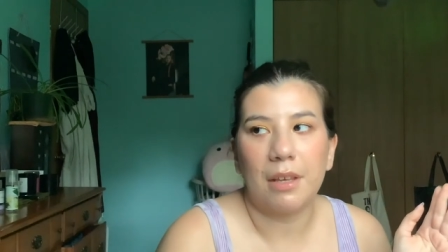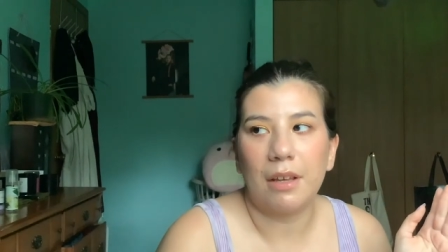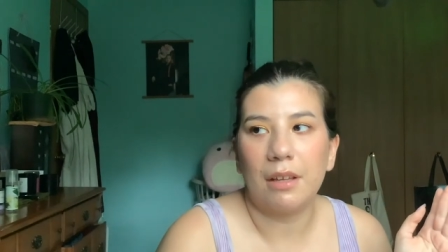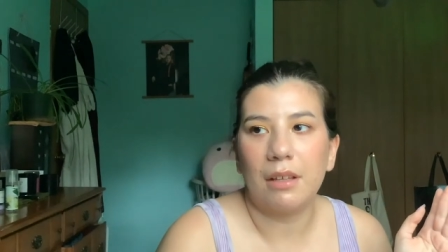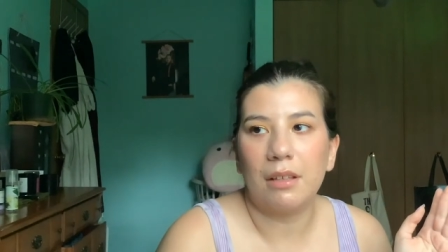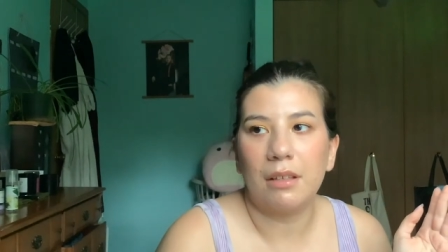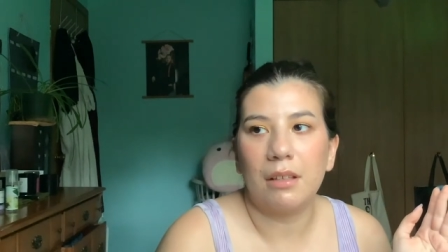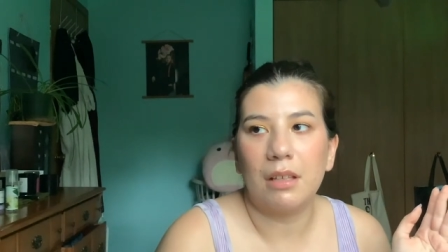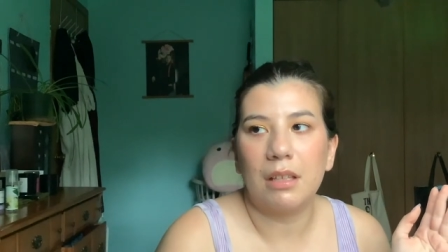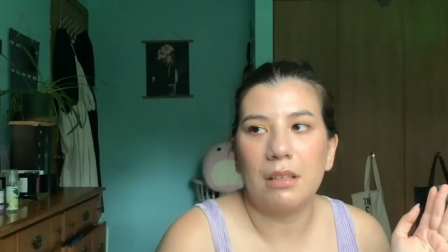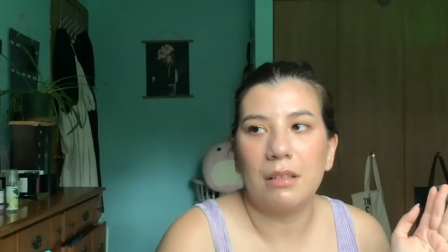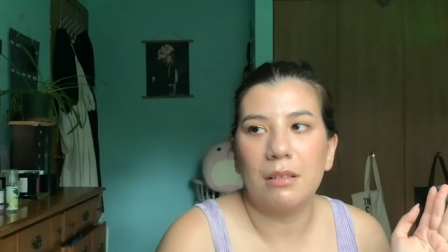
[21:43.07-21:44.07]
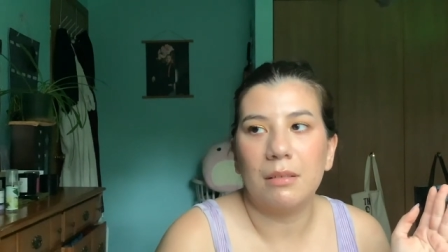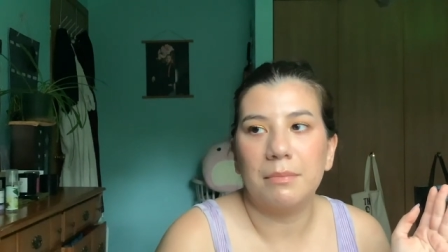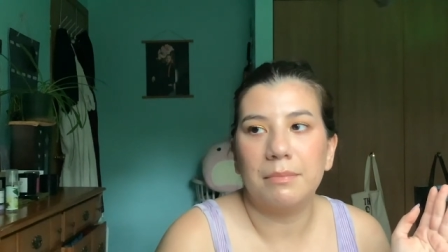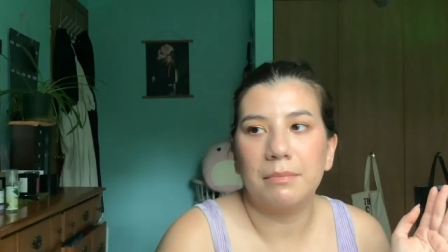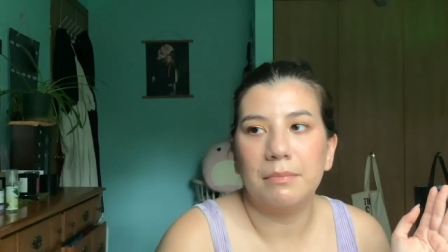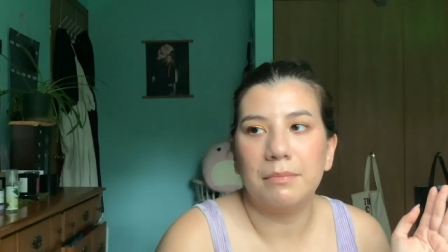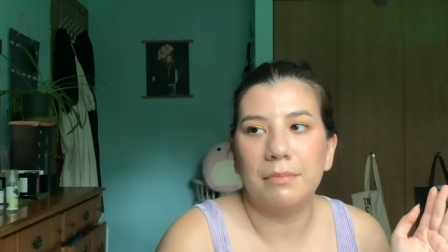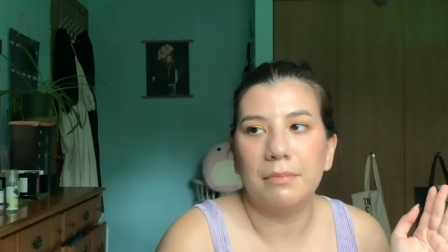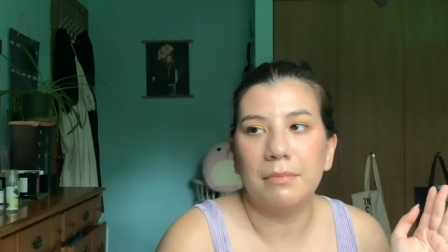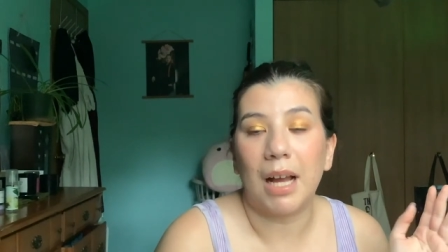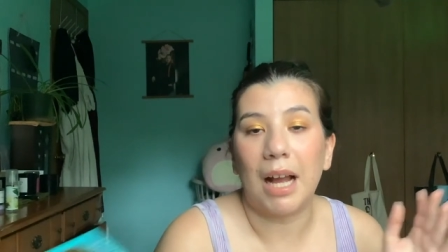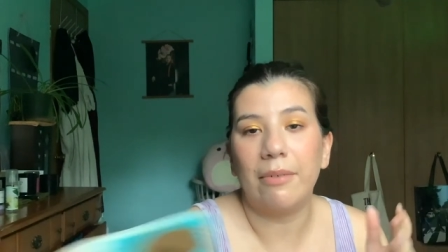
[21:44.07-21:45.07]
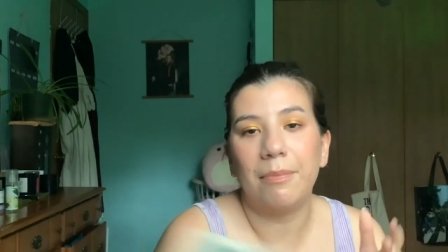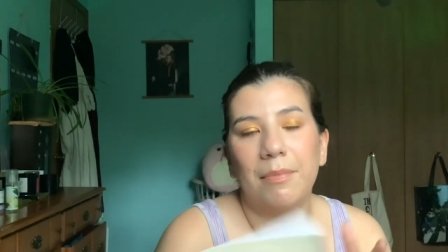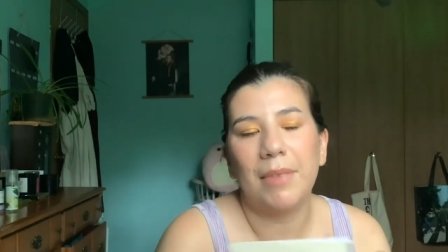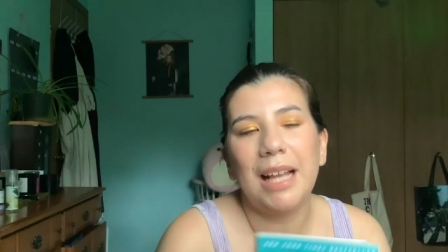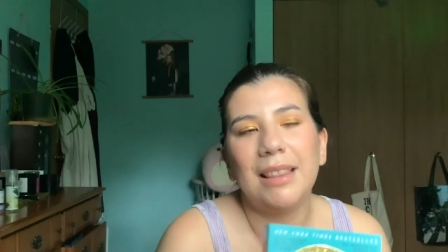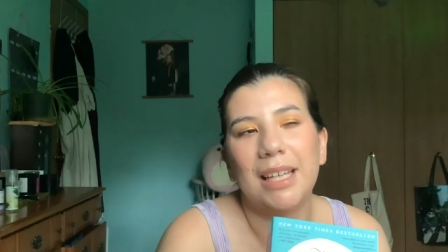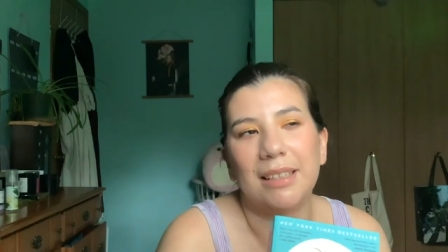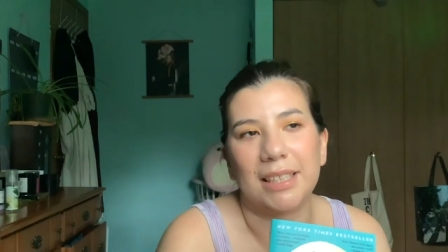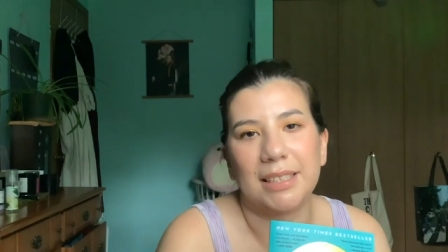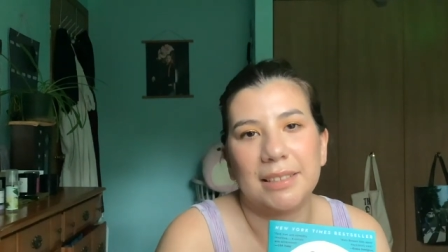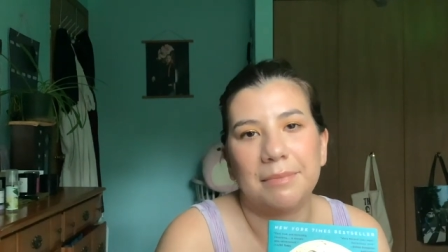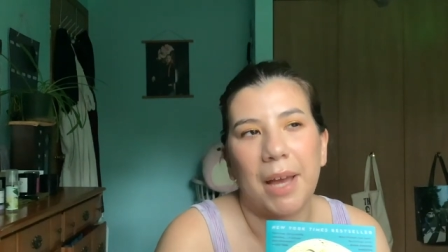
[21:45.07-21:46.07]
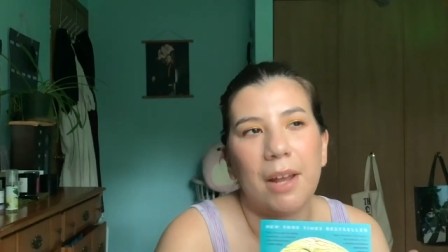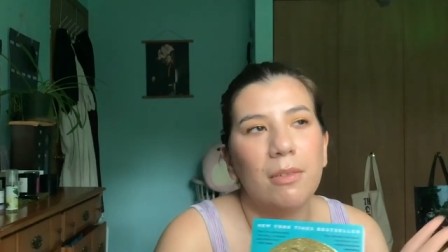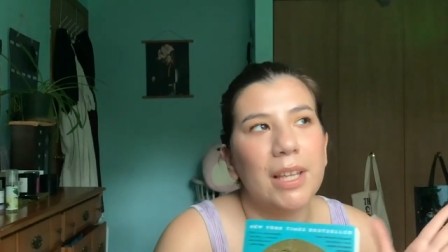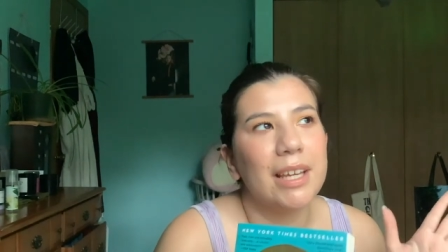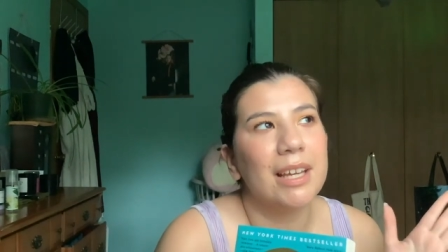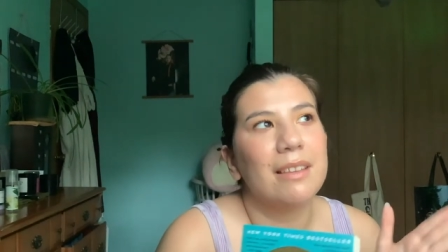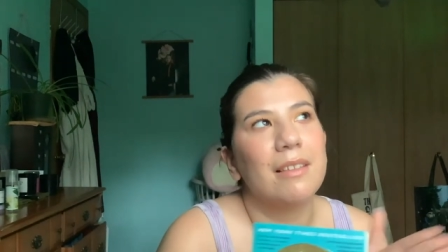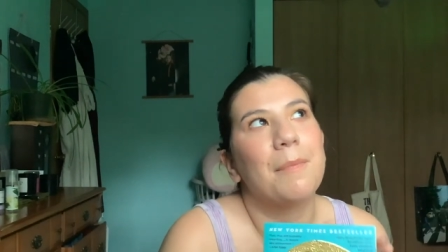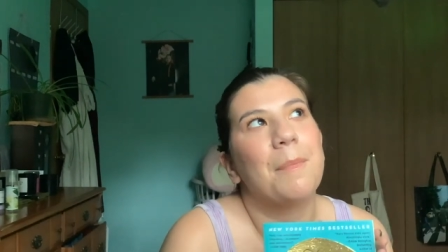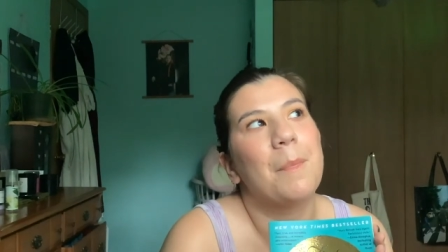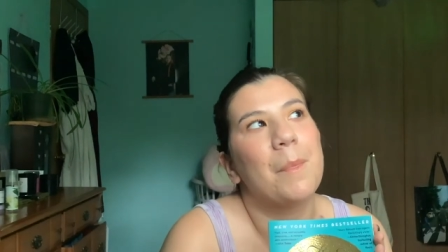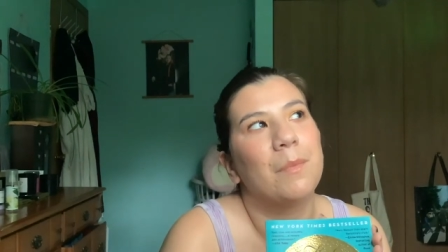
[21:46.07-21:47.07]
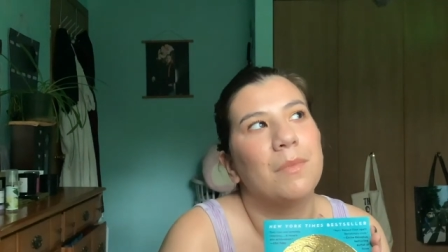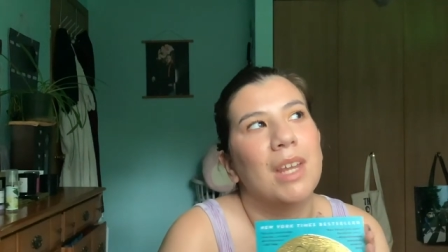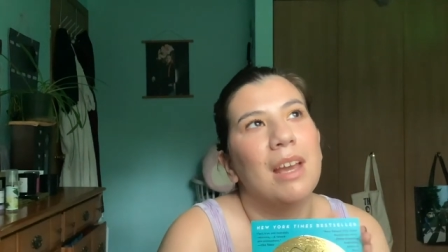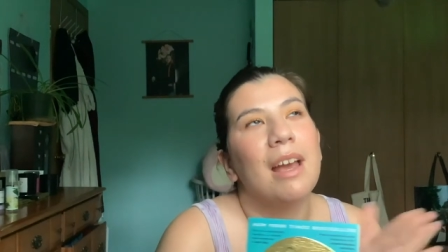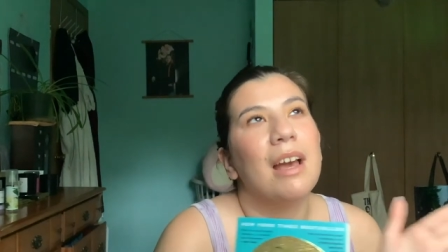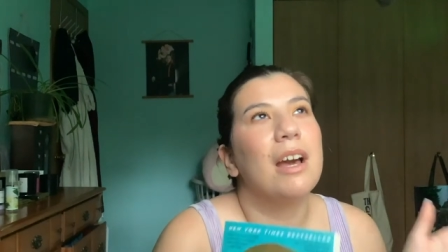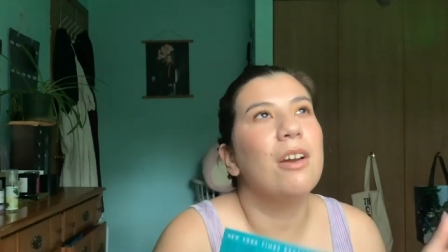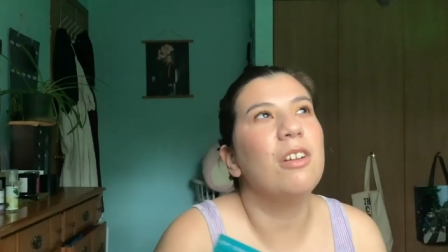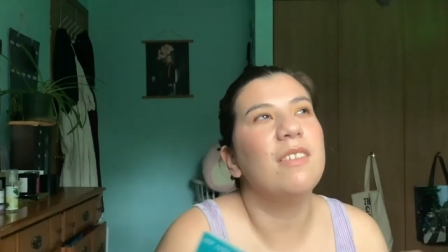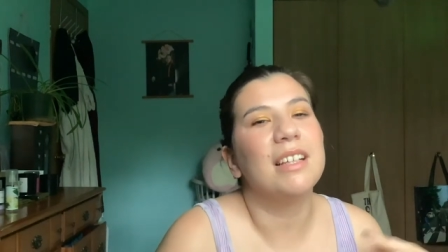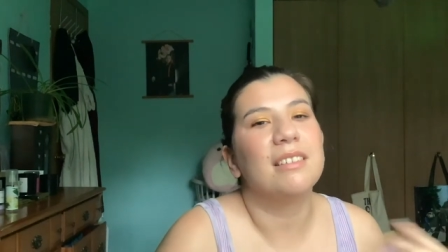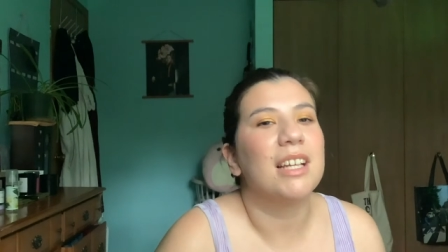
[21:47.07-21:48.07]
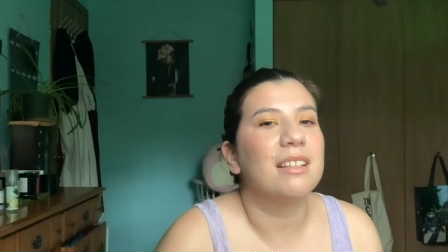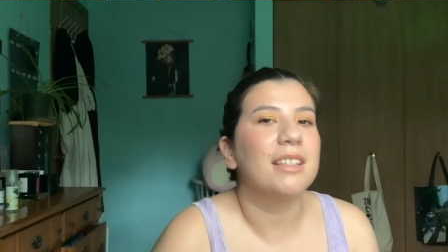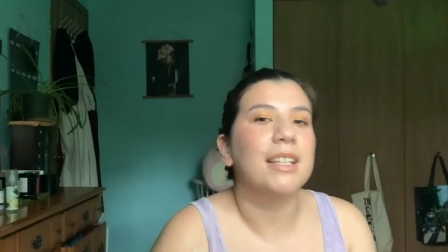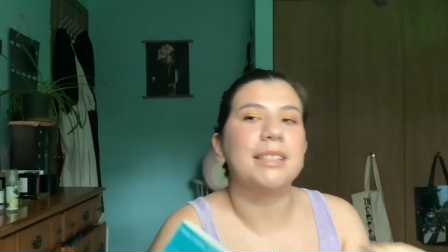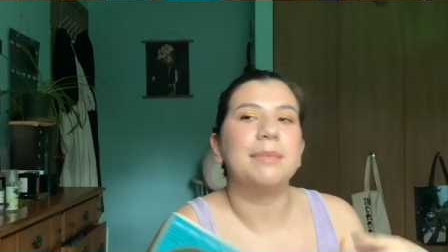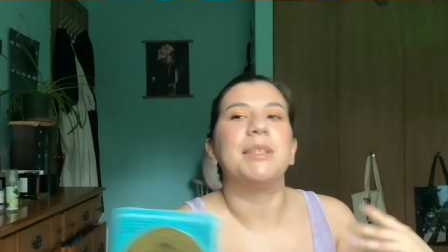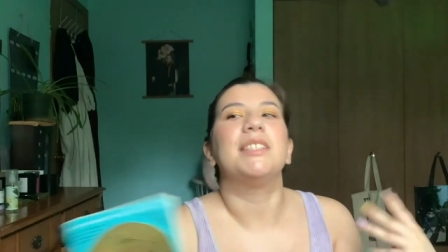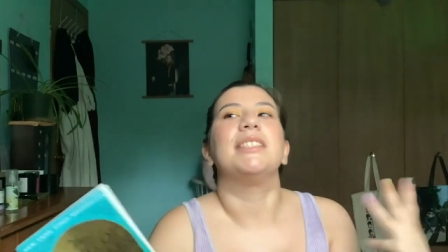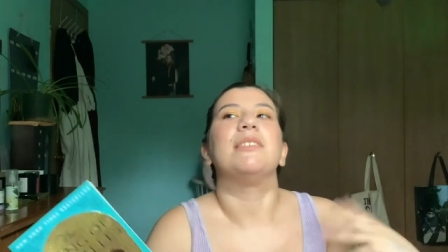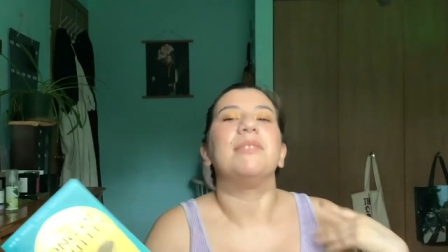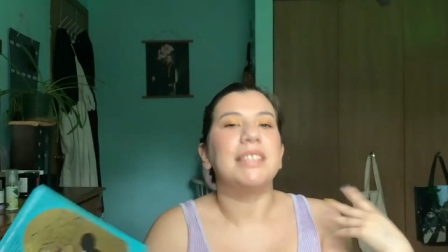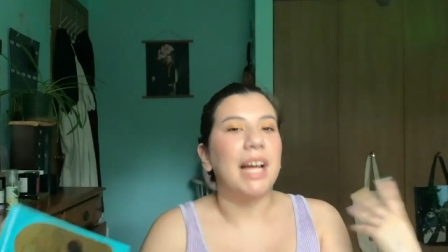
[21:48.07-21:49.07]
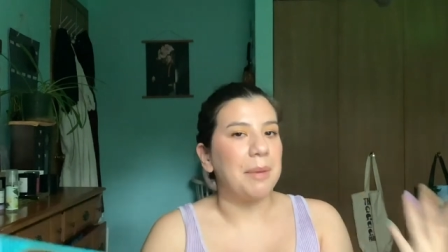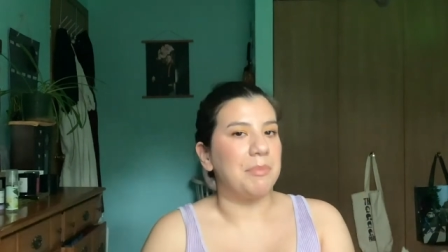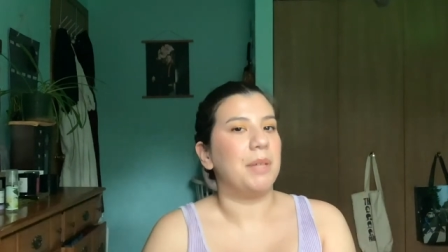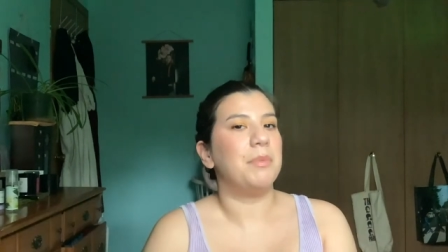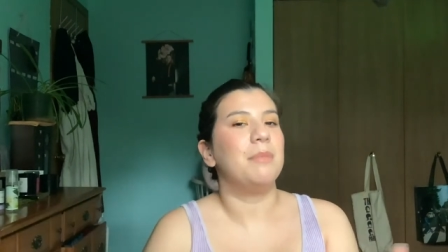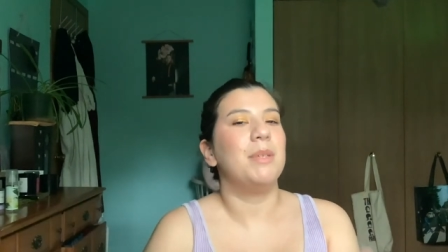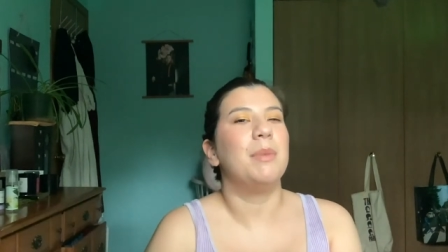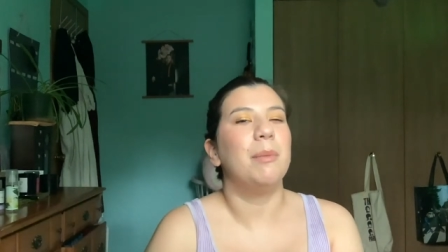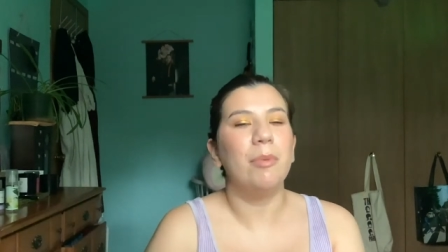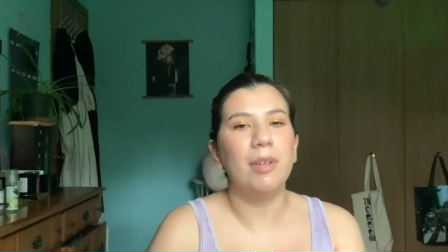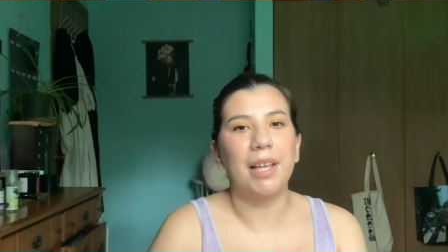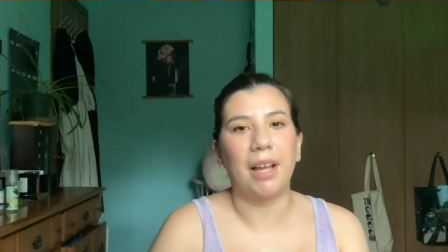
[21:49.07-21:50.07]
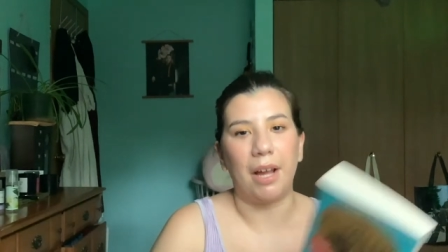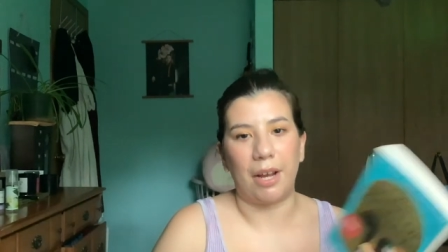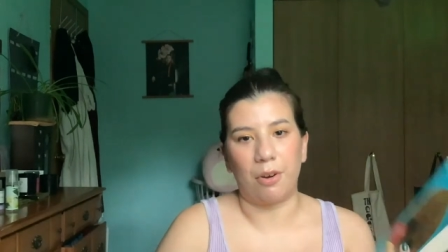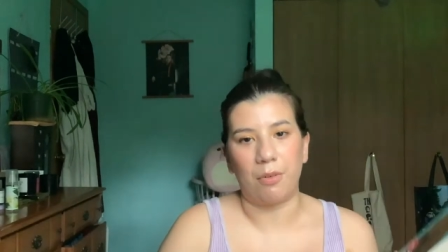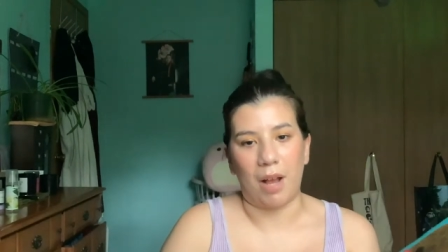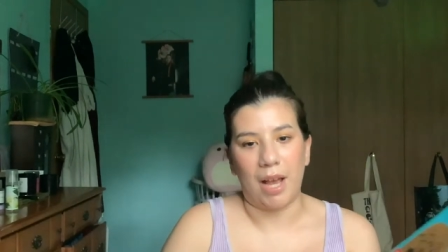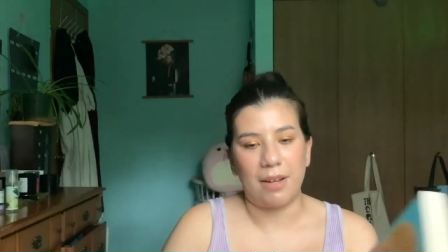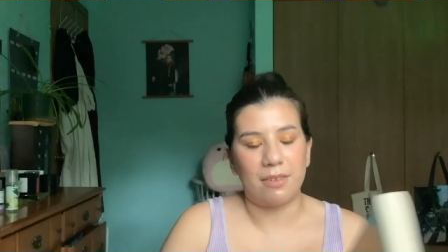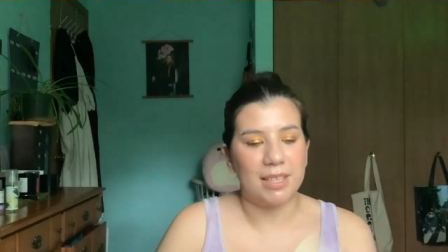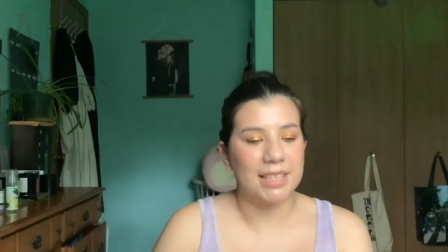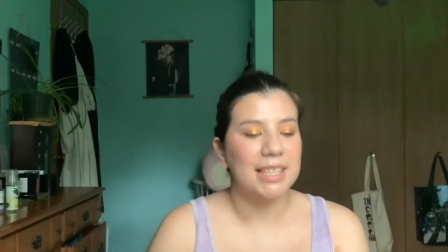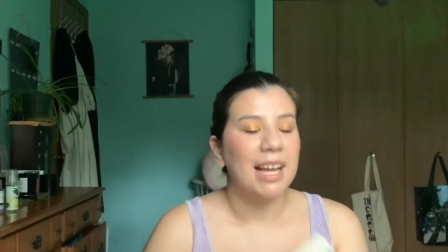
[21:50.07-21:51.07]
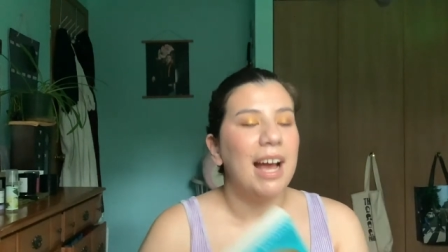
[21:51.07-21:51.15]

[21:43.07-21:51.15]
Um, I, I like this. I don't like it. I don't know if I liked it as much as it was hyped up to be. People were like, I, I cried during this.